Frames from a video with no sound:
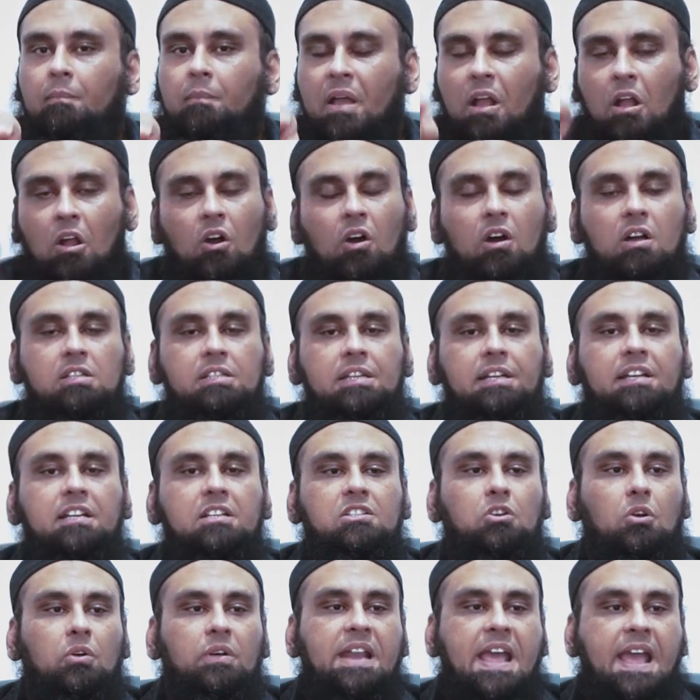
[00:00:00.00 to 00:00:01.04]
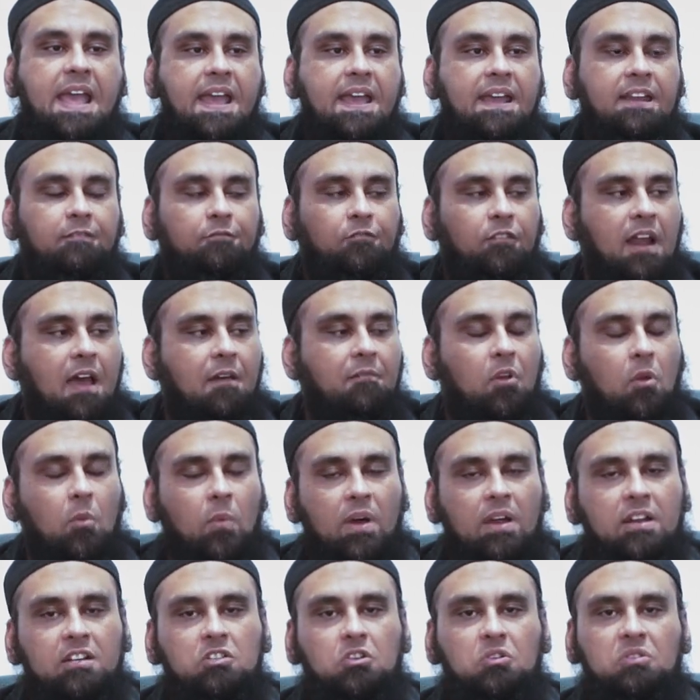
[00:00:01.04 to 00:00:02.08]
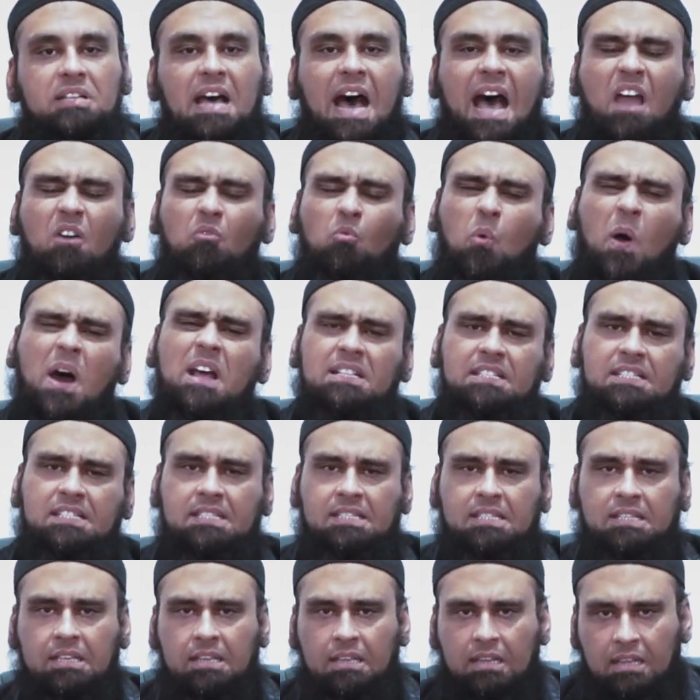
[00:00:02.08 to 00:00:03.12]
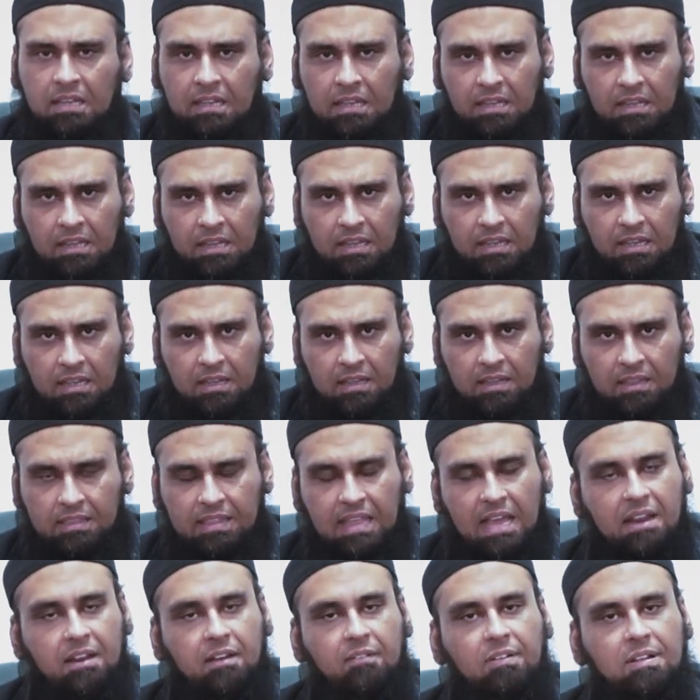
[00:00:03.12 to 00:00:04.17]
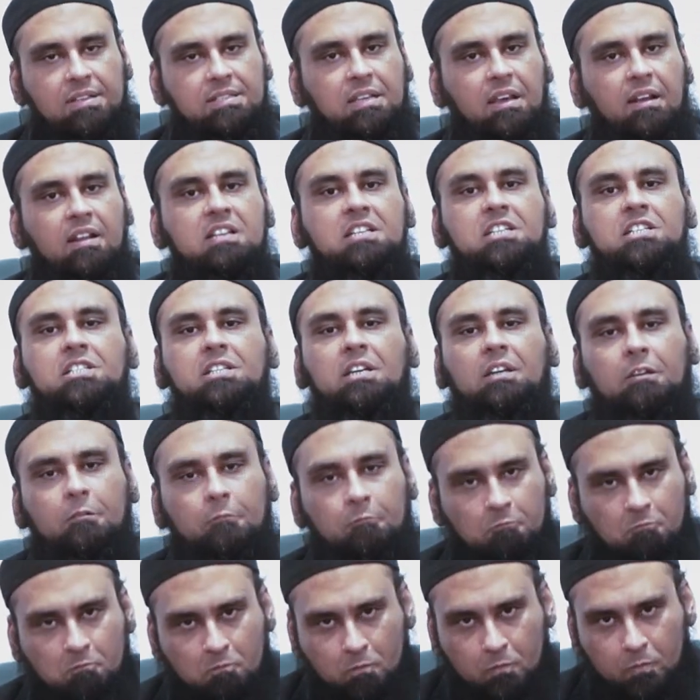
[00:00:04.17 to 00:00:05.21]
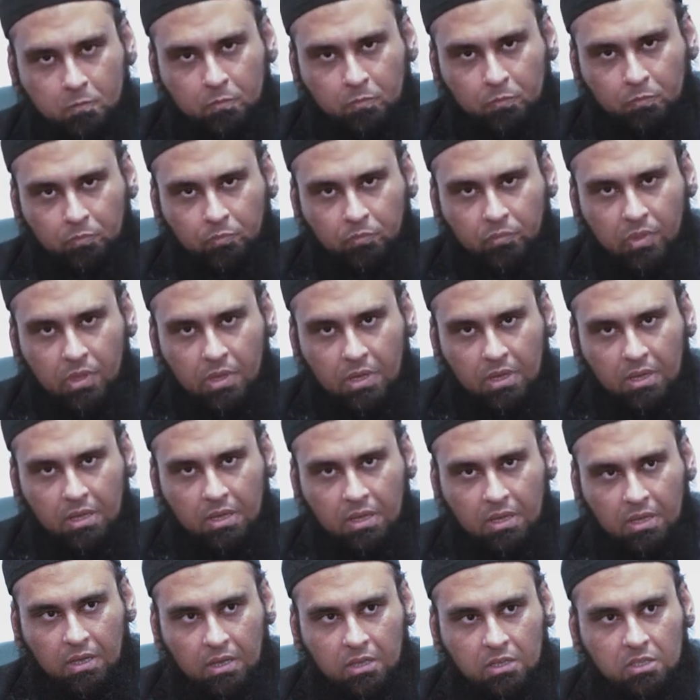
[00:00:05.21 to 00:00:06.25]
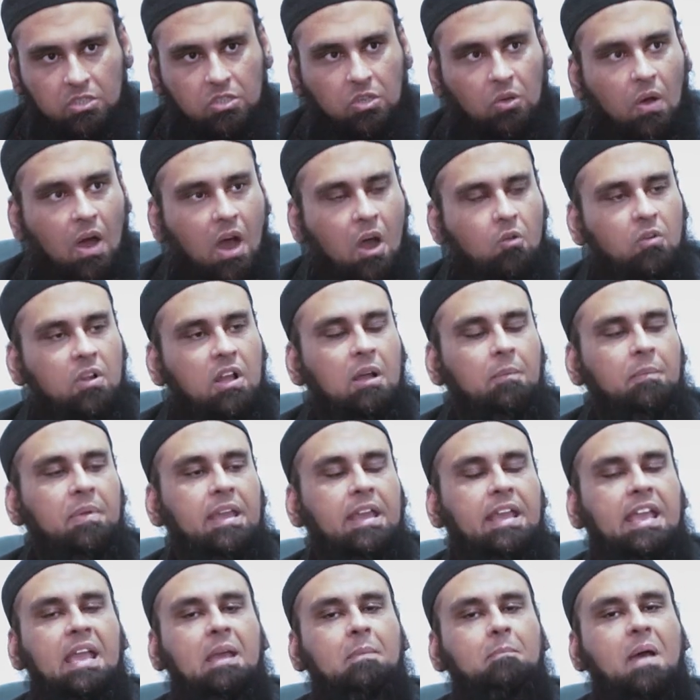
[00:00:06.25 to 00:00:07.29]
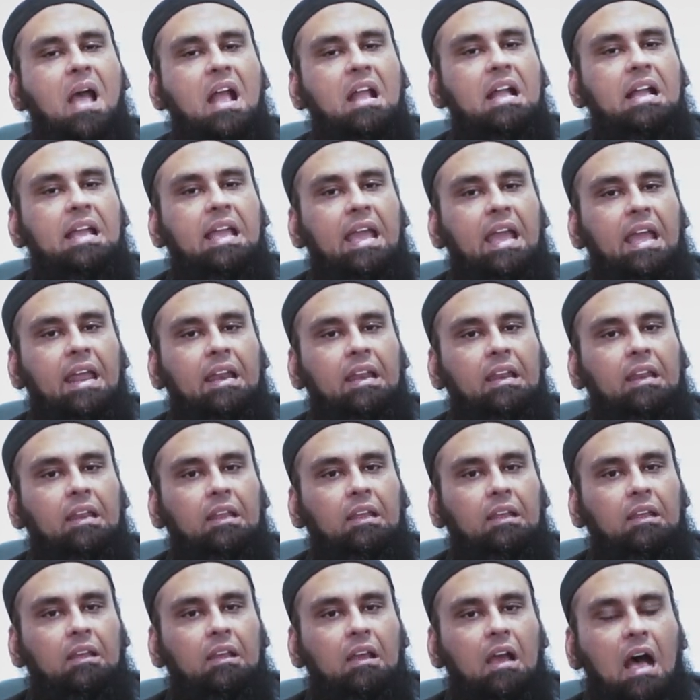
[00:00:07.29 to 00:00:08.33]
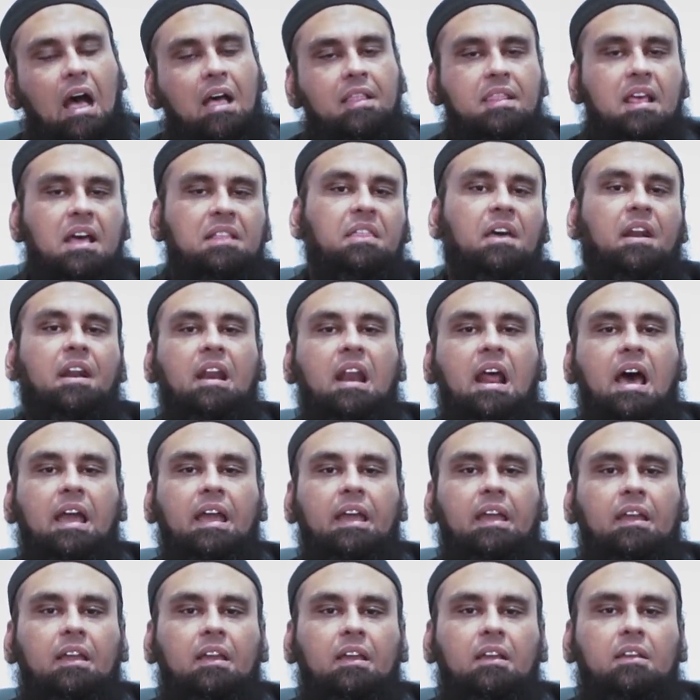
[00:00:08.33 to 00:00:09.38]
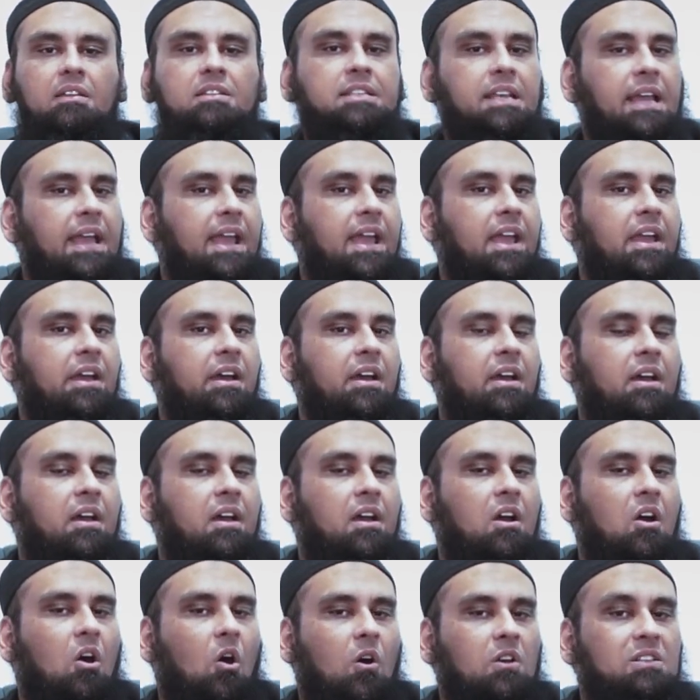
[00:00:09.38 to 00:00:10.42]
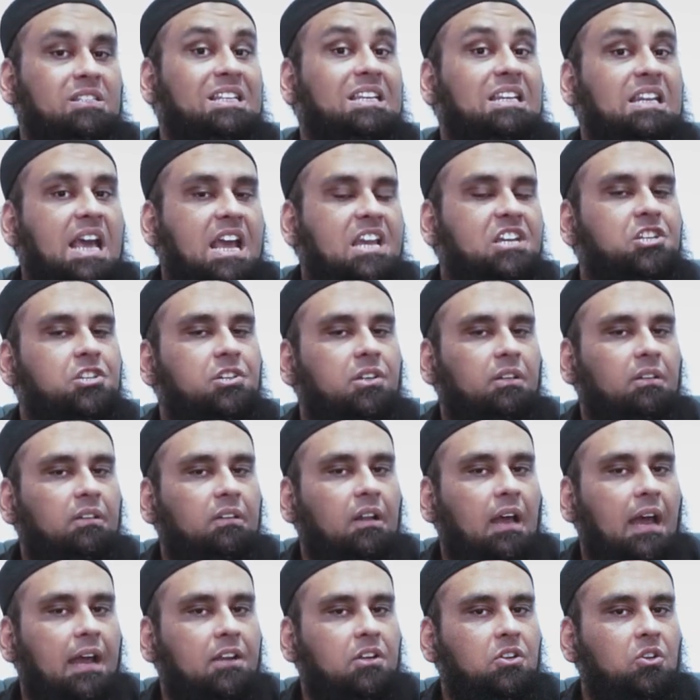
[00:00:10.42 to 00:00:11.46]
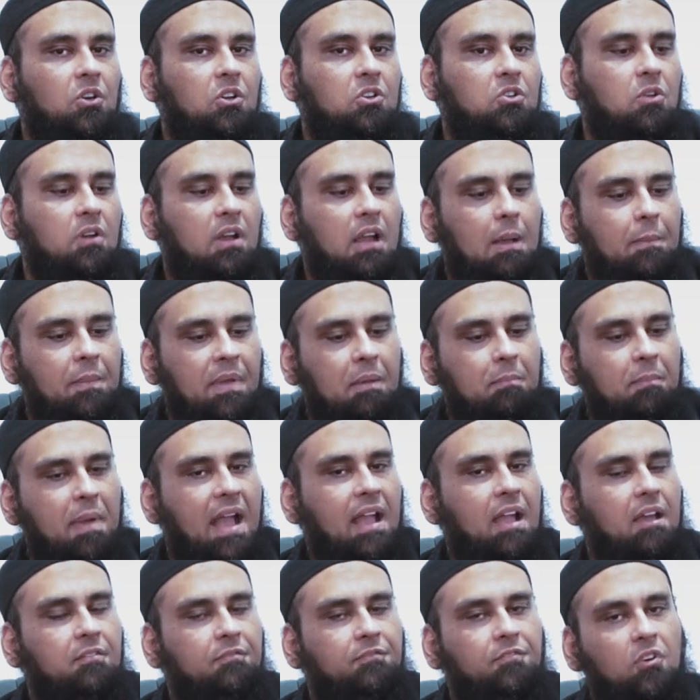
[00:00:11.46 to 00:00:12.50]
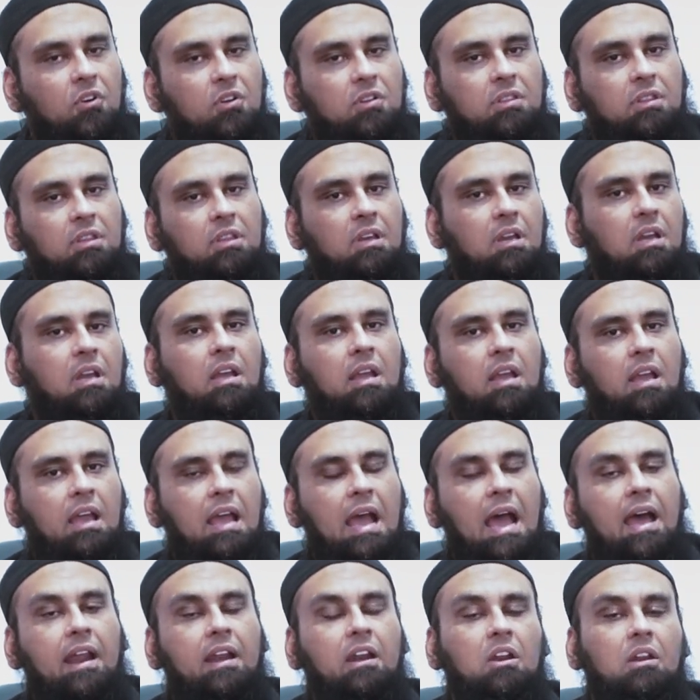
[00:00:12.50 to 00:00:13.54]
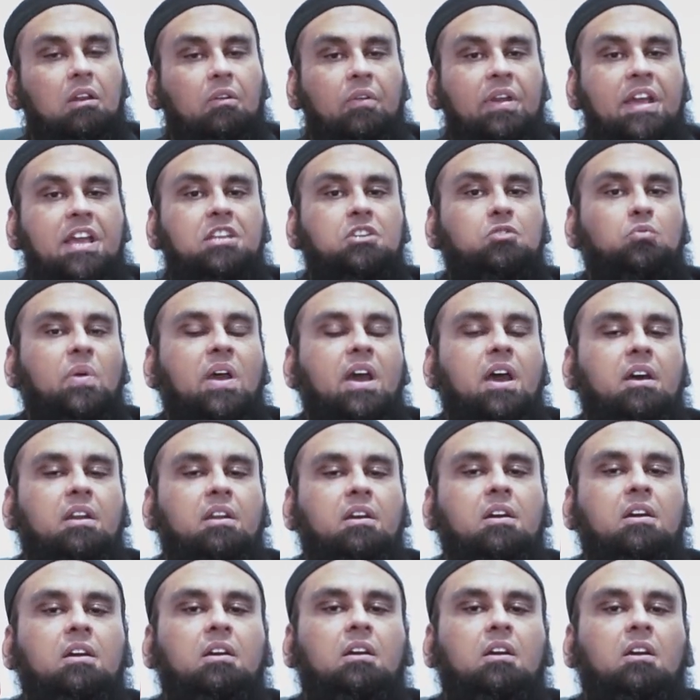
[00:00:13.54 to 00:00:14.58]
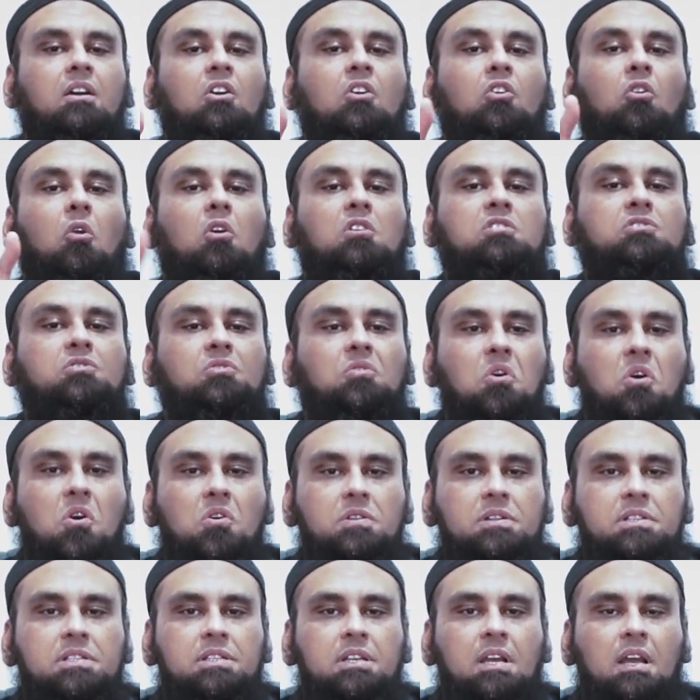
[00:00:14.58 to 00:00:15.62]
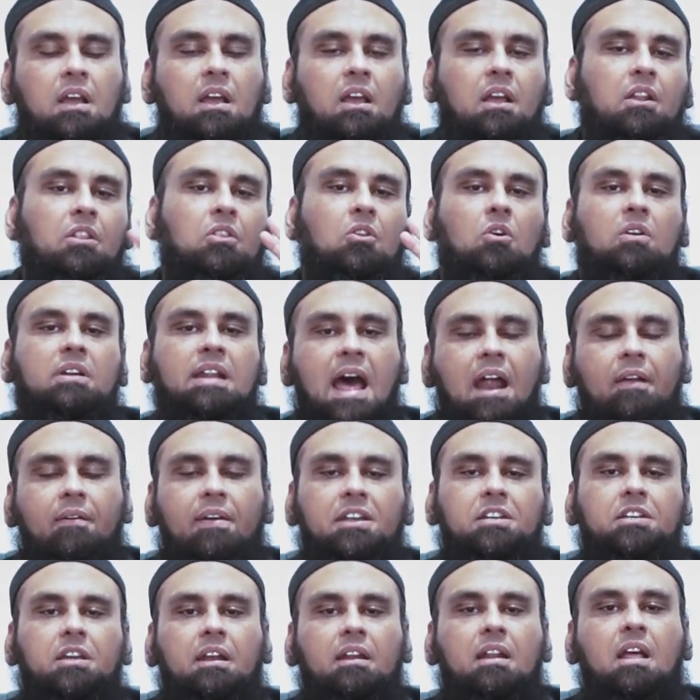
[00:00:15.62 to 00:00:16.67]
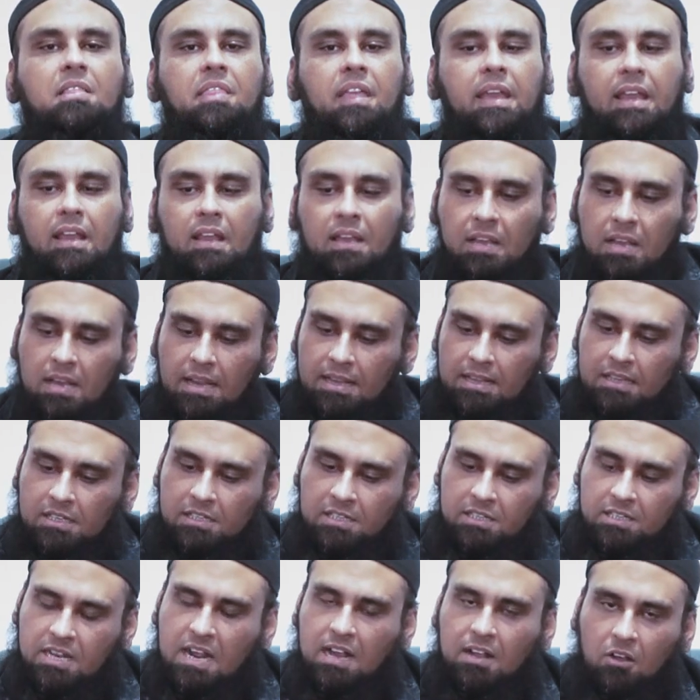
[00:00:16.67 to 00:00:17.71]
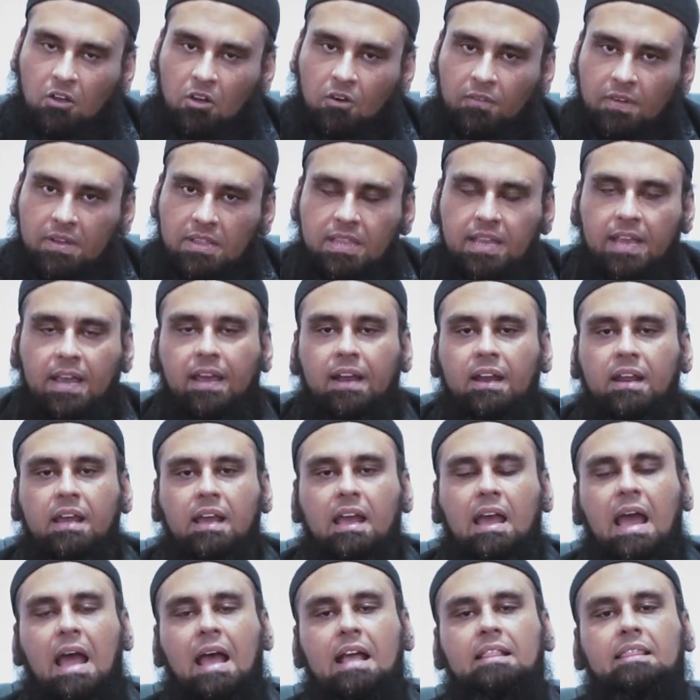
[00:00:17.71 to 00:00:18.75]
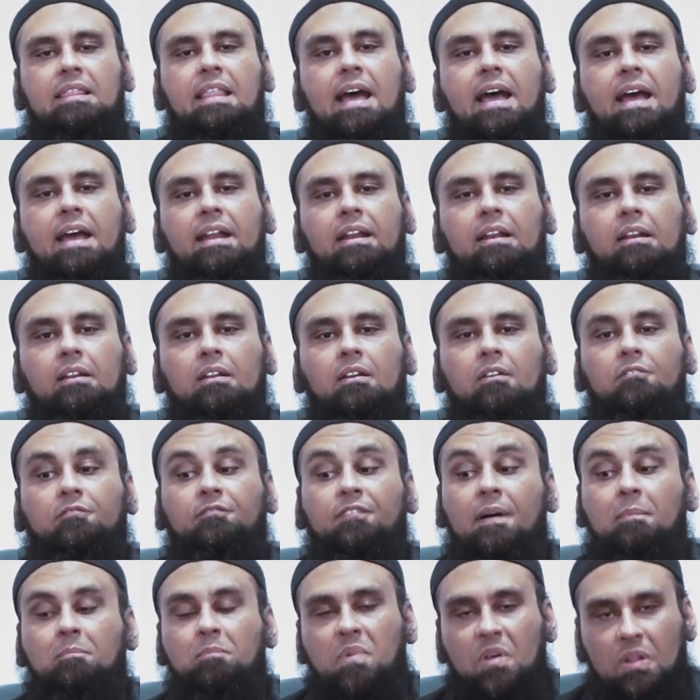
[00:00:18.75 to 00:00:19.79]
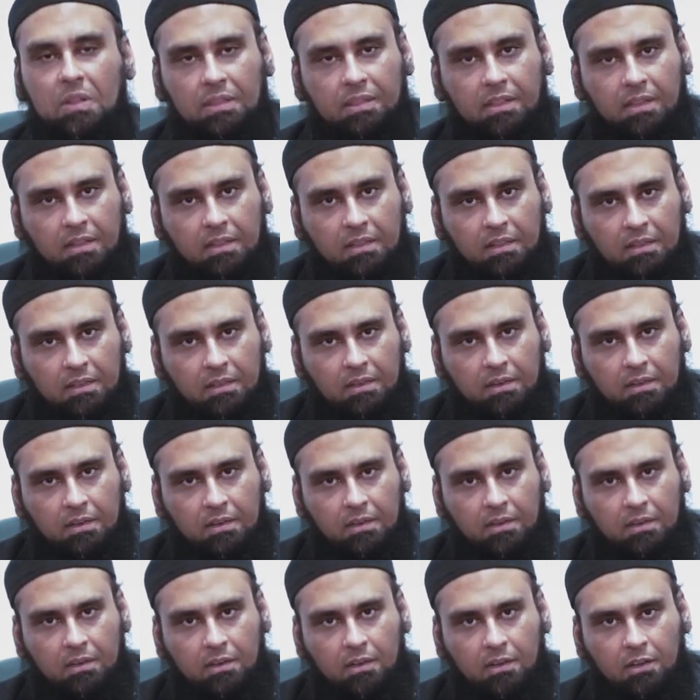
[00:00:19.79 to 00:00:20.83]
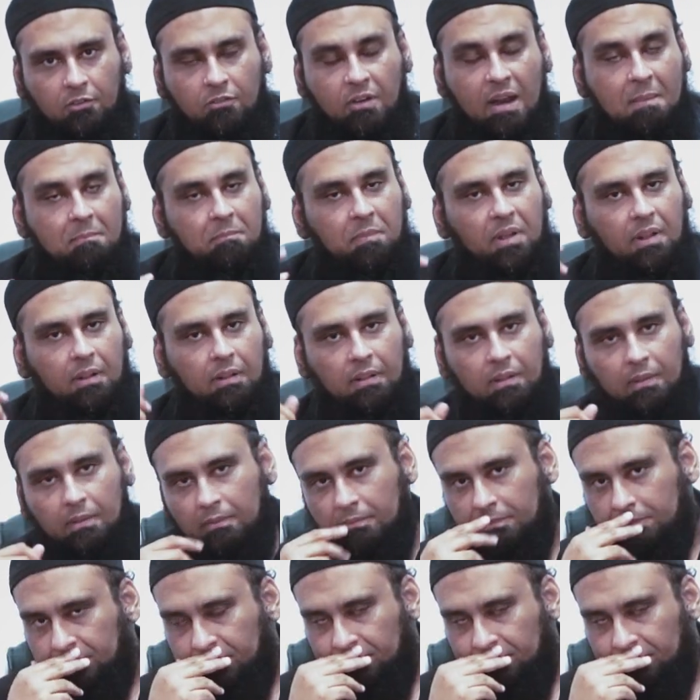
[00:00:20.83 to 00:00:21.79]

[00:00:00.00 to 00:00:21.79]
Because it is ordained for everyone to die once, then resurrection. So how come he came back again? Another lie. See, oscillation, I told you, coming back and forth and reach where? Crossroads, no direction, nothing. Stuck over there and then fumble, tremble.